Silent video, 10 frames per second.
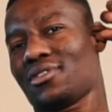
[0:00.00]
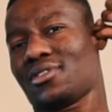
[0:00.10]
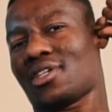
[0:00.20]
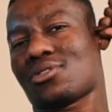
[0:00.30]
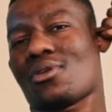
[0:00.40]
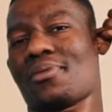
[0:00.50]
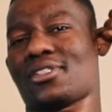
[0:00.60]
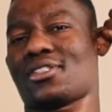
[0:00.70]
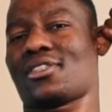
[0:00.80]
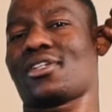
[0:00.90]
That's what I
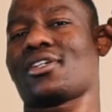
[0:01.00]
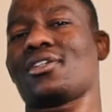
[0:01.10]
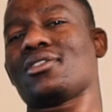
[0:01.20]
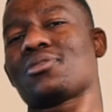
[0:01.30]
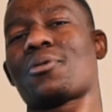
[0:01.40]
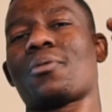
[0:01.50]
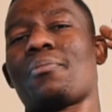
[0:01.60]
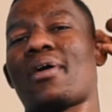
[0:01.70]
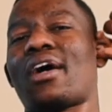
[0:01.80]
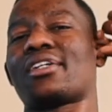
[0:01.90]
personally think. It's probably
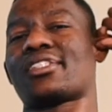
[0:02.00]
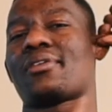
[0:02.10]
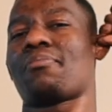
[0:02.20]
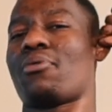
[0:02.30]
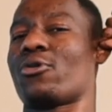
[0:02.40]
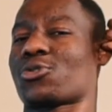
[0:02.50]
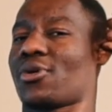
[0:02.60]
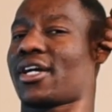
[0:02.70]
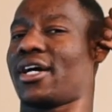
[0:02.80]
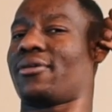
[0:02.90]
better as a
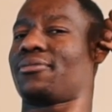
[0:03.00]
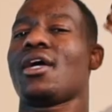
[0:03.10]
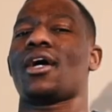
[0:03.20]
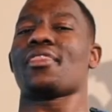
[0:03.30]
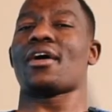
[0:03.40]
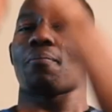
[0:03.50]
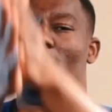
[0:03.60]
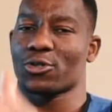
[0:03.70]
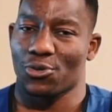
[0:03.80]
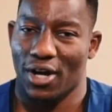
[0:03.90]
post-workout. And then
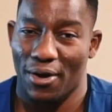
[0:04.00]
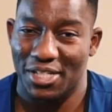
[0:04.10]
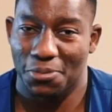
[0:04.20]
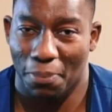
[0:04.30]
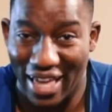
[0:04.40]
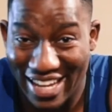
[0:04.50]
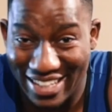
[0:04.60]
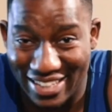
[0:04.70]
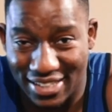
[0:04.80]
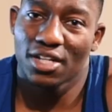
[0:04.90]
post-workout
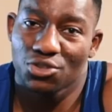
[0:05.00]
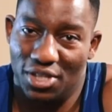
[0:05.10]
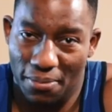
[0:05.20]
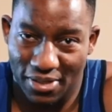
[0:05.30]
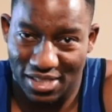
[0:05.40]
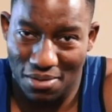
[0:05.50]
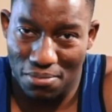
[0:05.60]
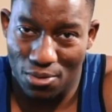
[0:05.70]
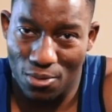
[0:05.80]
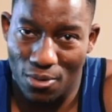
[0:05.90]
explained, to keep it
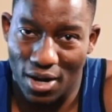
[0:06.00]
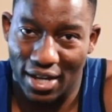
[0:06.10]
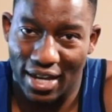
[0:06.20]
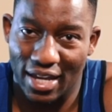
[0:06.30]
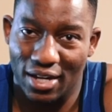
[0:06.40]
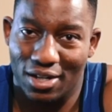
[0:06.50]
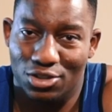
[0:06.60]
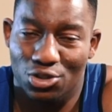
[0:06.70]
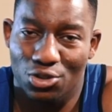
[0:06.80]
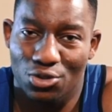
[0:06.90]
simple, again,
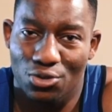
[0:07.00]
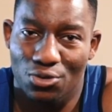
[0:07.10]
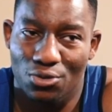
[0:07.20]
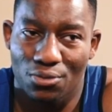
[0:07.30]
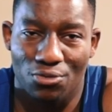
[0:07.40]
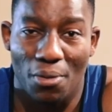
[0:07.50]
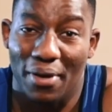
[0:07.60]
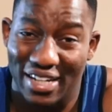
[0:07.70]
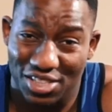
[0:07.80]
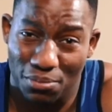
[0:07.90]
to
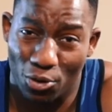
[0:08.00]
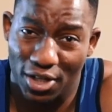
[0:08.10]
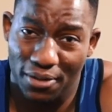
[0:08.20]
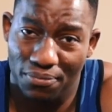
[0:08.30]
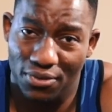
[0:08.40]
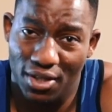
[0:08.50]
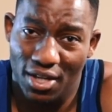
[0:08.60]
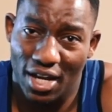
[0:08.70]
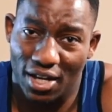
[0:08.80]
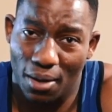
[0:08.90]
replenish the body,
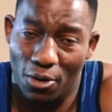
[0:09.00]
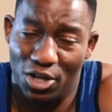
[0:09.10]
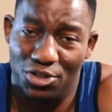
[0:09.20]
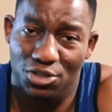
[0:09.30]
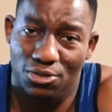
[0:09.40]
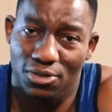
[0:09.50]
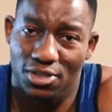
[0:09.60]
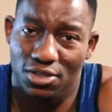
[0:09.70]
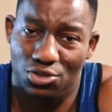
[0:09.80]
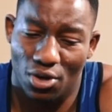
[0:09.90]
a carbohydrate
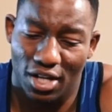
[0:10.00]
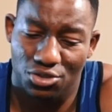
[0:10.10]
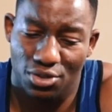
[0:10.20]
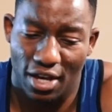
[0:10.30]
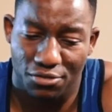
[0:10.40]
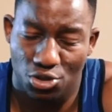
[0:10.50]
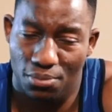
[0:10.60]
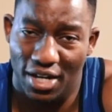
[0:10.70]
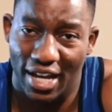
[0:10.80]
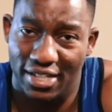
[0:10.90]
source. So I like to have 2
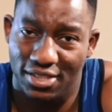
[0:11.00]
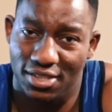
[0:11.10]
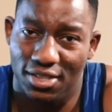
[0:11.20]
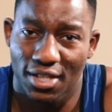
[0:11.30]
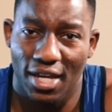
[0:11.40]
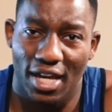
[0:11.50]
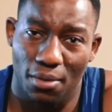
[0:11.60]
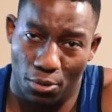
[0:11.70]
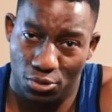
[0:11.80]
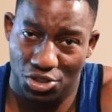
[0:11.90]
bananas and
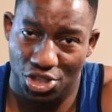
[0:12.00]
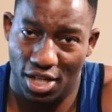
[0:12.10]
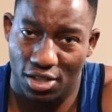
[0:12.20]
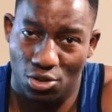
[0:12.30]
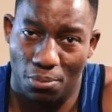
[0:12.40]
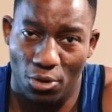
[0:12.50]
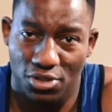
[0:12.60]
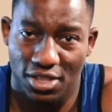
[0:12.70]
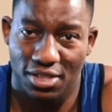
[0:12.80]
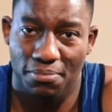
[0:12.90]
a protein shake. So
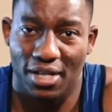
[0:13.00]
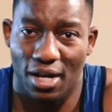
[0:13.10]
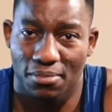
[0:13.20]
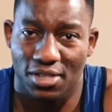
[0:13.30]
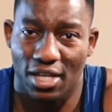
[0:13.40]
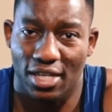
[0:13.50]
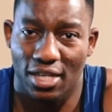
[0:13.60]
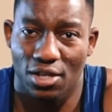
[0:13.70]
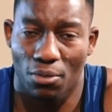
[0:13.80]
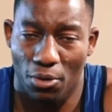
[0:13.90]
protein becomes a
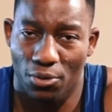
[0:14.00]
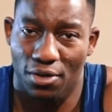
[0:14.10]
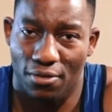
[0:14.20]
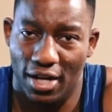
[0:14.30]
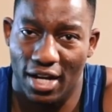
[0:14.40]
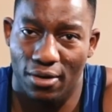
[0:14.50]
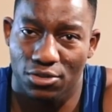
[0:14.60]
key component right now.